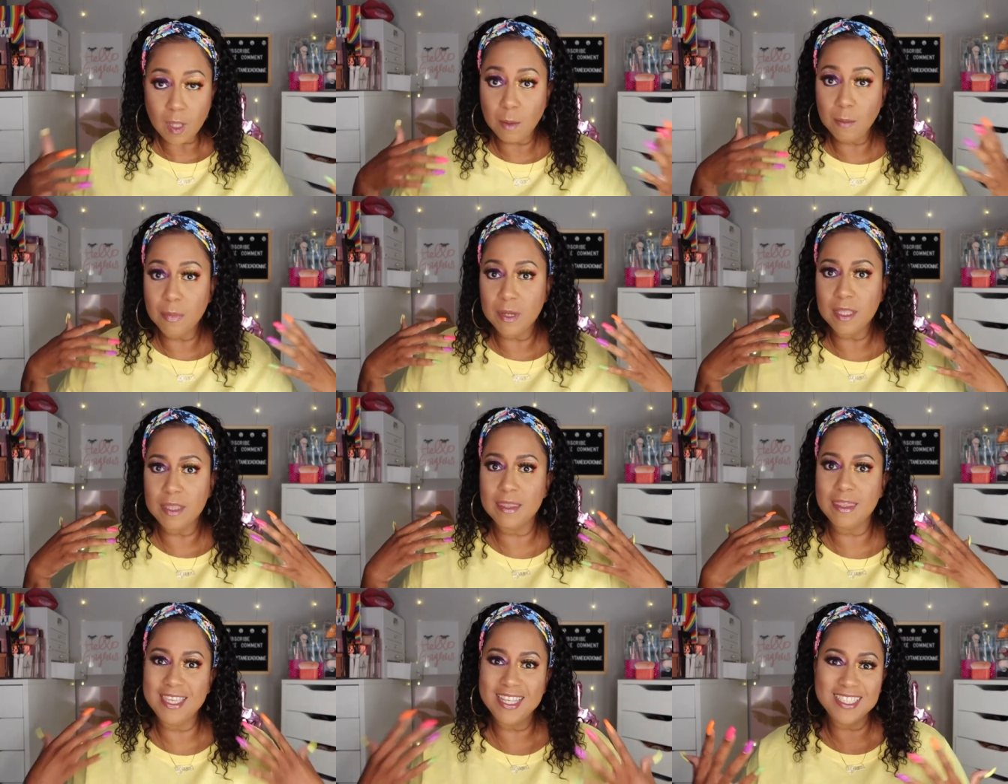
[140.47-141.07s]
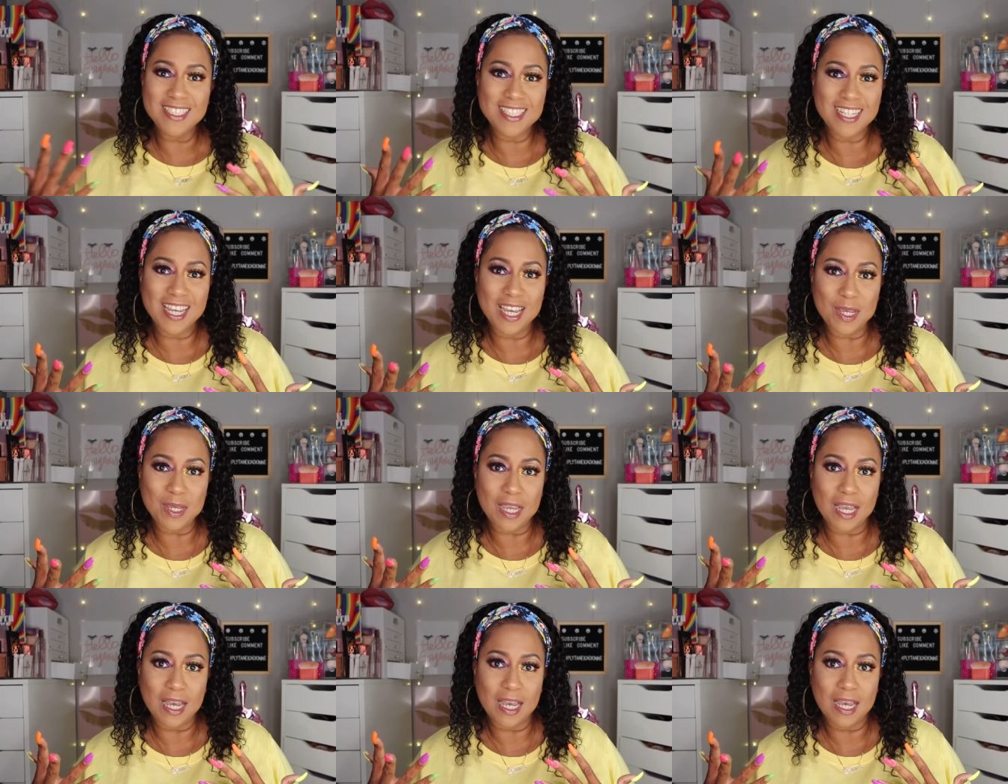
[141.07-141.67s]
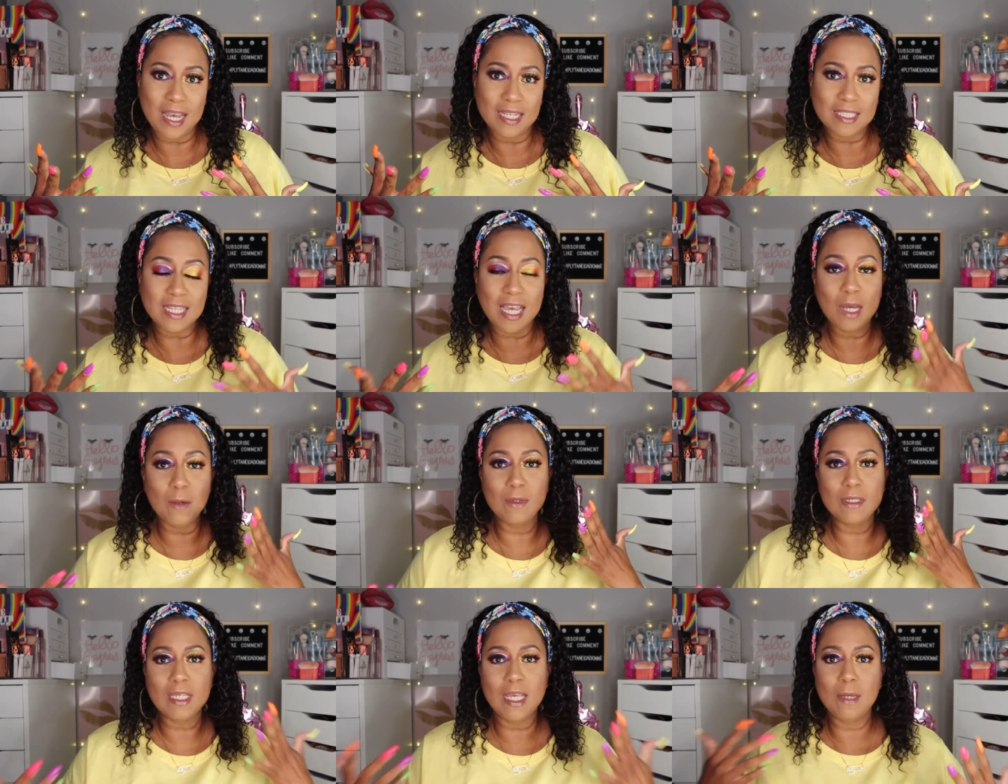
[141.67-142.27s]
but this time guys
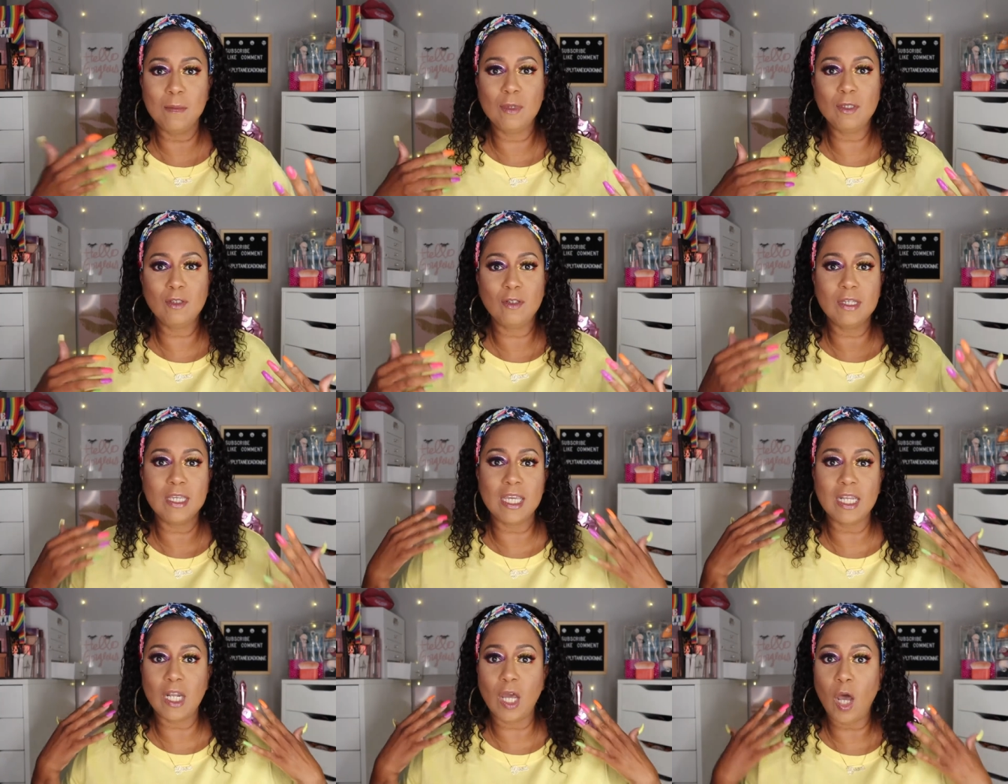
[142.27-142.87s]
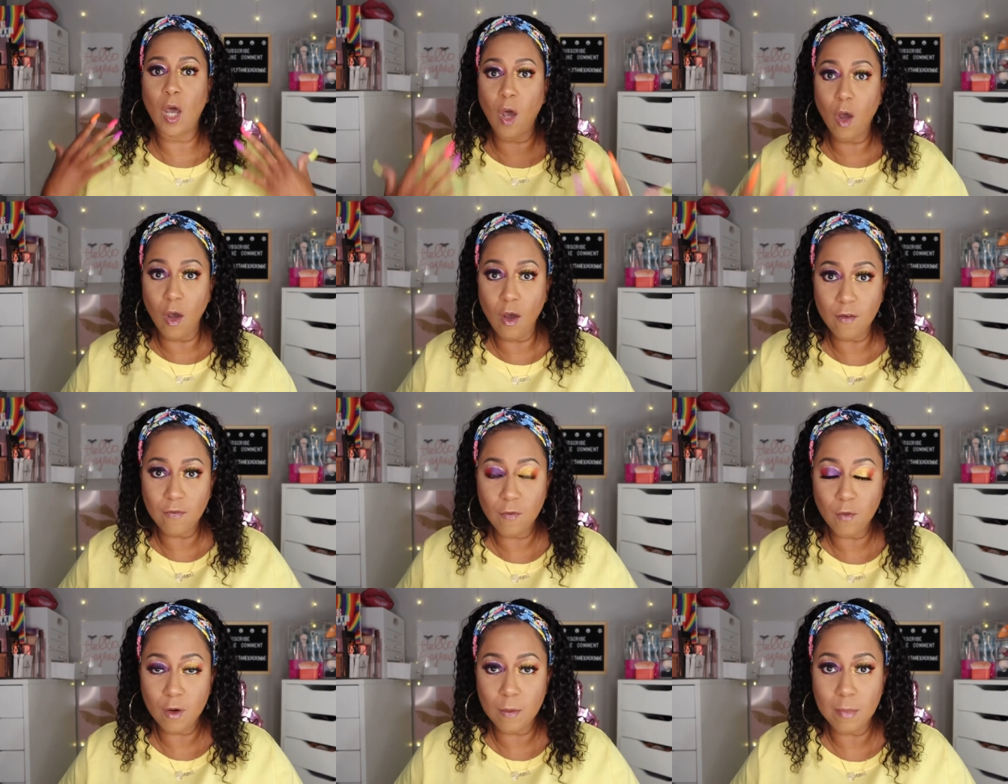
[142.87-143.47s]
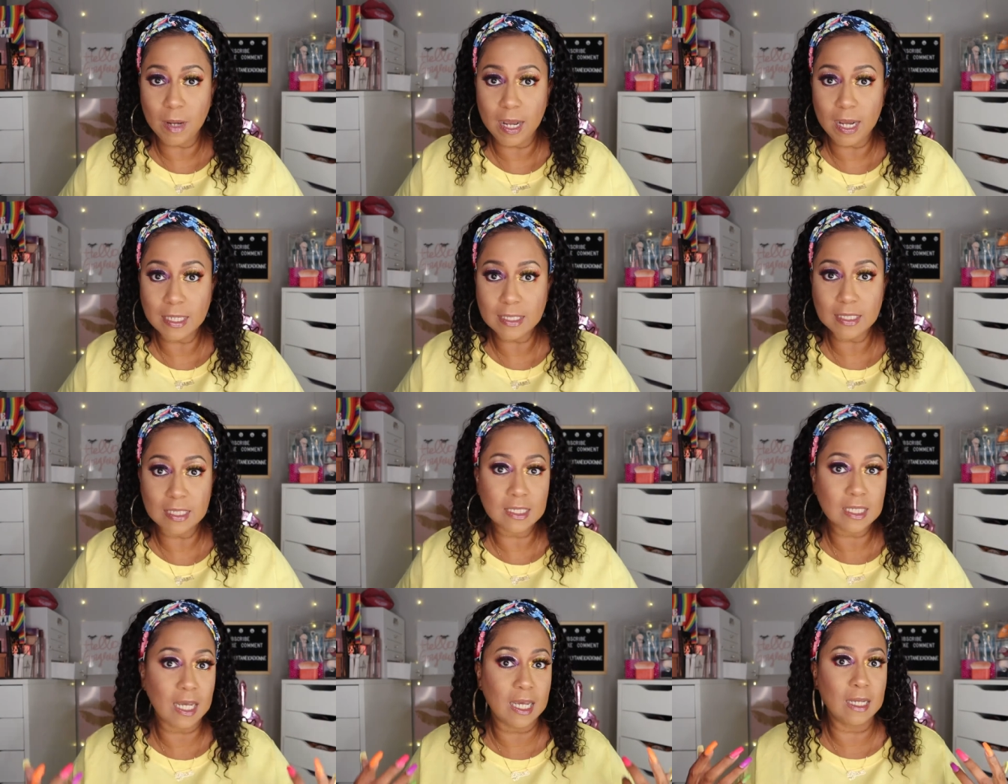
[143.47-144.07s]
i was able to get all four
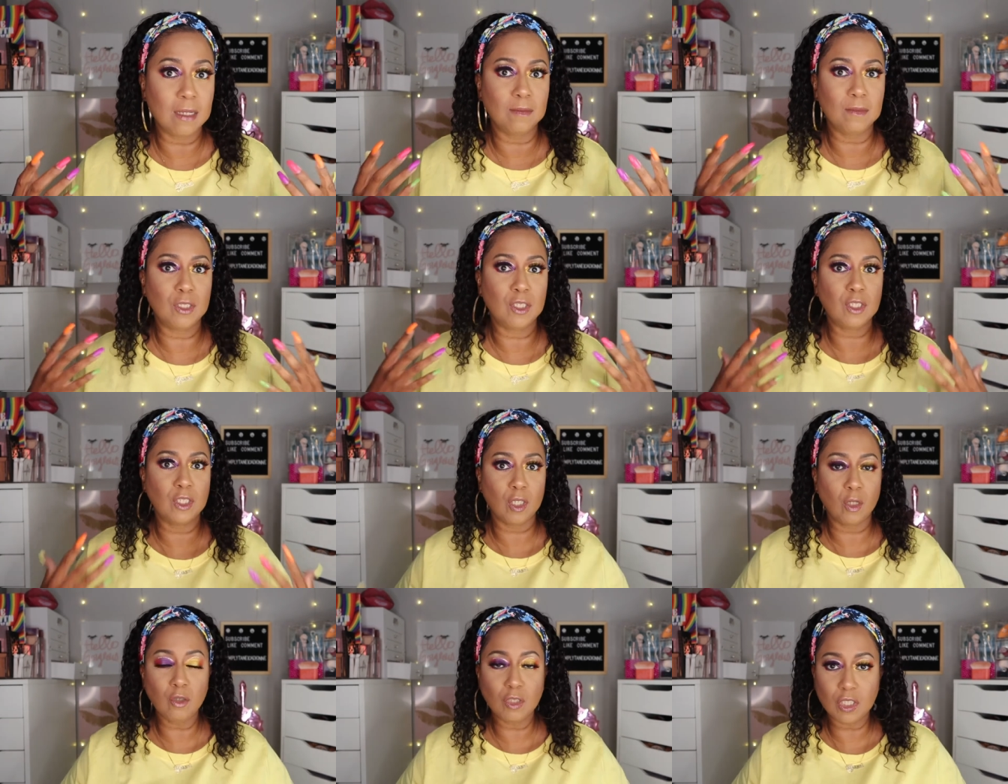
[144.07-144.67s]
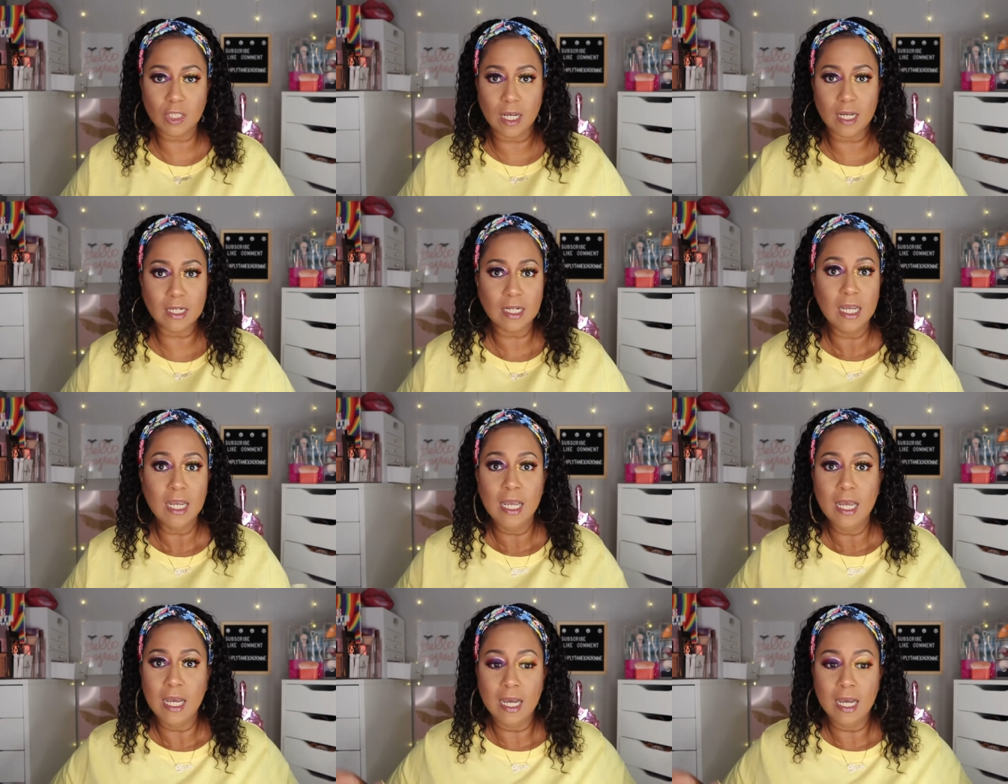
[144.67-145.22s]
boxes i am so shocked